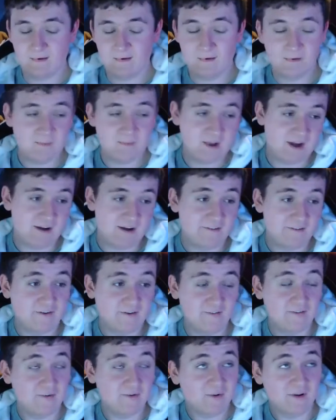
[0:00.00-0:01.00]
Well, I mean, I don't
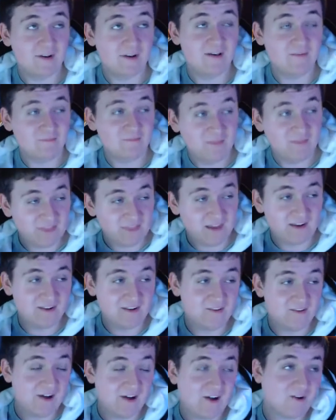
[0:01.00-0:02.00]
know if you want to admit that
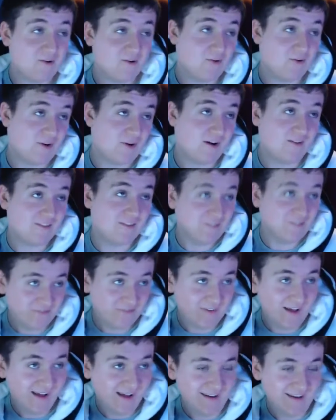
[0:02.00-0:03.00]
you're not
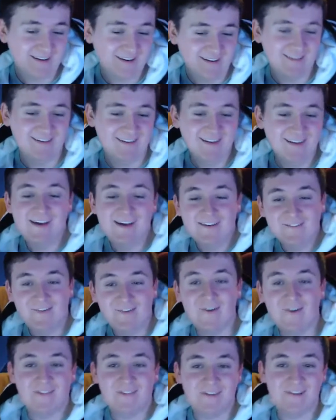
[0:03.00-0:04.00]
qualified
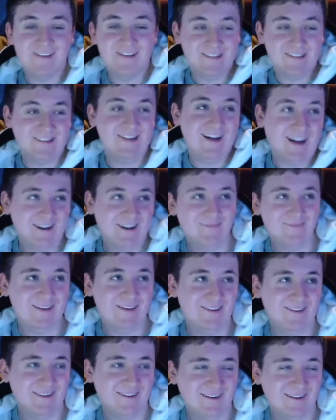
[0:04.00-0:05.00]
for the job
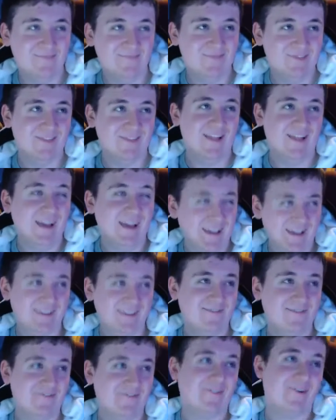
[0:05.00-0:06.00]
you're
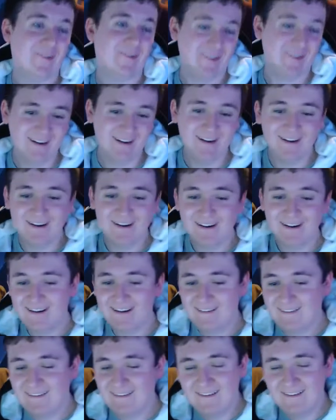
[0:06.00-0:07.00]
applying for.
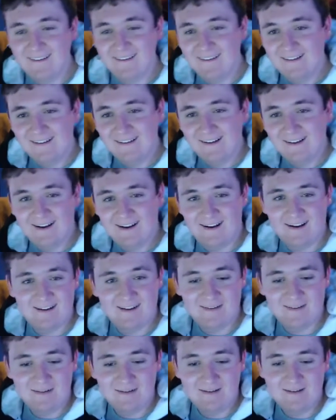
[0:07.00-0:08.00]

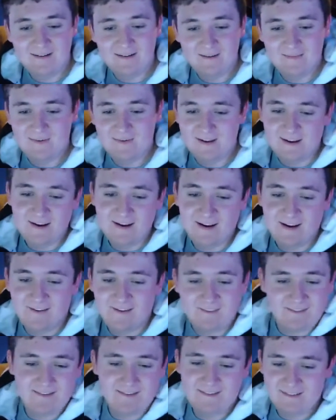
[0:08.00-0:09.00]
But, you
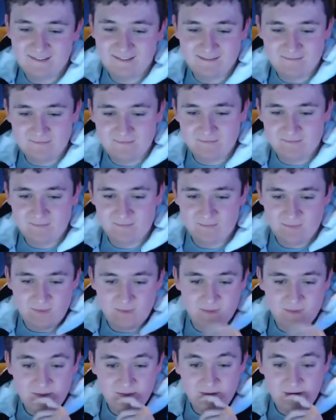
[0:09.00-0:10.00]
know,
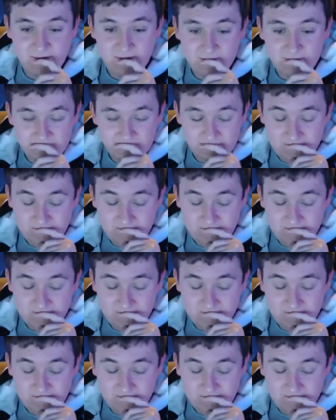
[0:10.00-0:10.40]
still.